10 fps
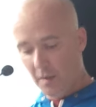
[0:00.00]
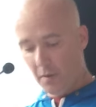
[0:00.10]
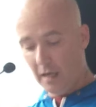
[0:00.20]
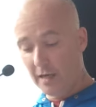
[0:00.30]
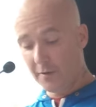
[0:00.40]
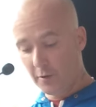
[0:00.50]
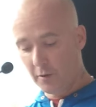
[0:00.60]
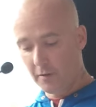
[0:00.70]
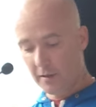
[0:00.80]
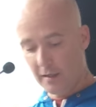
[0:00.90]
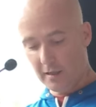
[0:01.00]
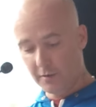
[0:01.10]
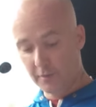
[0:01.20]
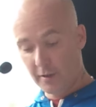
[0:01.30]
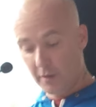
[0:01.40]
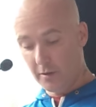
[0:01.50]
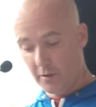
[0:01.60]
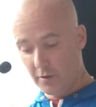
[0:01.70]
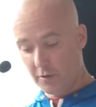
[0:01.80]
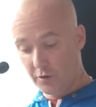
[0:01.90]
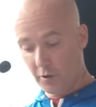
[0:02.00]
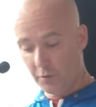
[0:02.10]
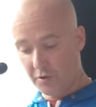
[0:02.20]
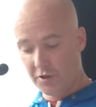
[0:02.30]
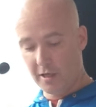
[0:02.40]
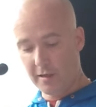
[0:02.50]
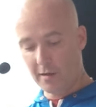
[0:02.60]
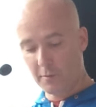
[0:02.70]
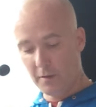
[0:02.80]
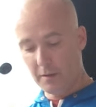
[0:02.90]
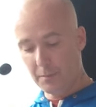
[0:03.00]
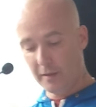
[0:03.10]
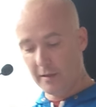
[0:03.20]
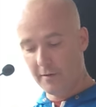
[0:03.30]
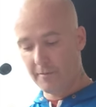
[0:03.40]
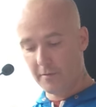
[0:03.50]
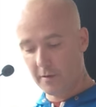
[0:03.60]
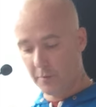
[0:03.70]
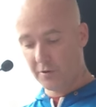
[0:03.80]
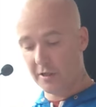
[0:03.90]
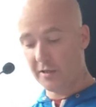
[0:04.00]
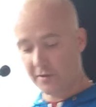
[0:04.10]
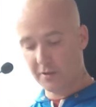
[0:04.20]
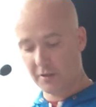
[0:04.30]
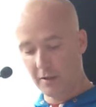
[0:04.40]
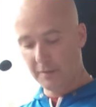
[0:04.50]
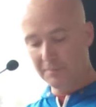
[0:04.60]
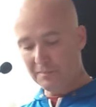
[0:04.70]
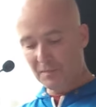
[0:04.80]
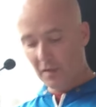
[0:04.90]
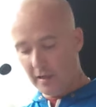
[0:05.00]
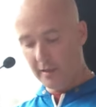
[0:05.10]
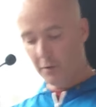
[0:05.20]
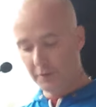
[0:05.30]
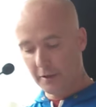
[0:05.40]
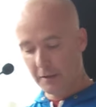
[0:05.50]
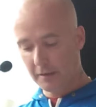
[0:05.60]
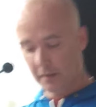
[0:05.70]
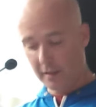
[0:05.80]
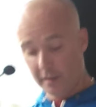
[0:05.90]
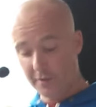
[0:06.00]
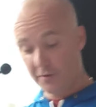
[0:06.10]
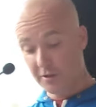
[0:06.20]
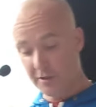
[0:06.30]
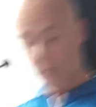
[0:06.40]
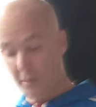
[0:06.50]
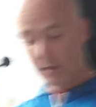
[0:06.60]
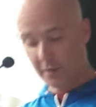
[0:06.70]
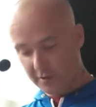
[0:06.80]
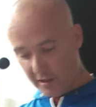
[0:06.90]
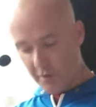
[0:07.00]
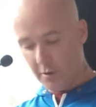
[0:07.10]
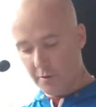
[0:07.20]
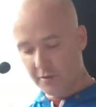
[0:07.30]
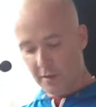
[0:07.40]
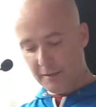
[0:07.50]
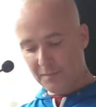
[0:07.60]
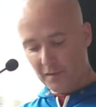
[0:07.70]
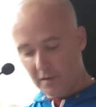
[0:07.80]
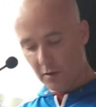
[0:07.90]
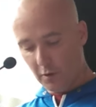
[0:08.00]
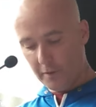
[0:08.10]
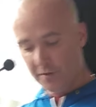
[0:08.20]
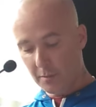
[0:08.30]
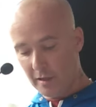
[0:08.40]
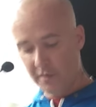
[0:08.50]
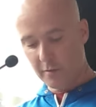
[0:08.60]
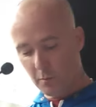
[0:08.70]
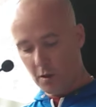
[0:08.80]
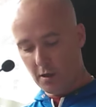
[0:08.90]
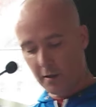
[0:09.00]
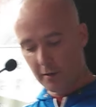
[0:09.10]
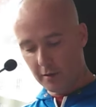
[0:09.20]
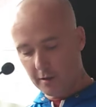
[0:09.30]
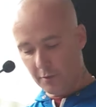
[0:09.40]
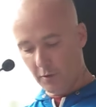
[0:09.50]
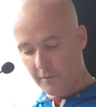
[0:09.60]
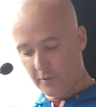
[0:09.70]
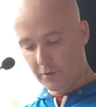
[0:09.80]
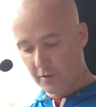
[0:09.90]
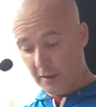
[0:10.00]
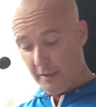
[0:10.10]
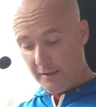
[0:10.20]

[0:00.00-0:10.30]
but I know, and so does she now, believe it was Jesus. He healed her and continues his glorious, amazing work in all of us